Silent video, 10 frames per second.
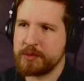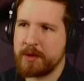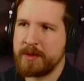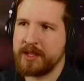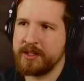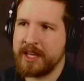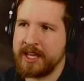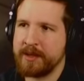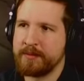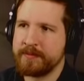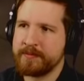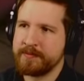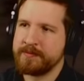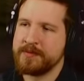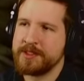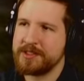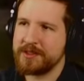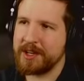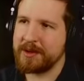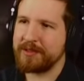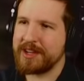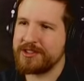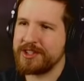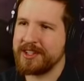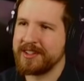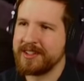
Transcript: well-made game. It's very refreshing.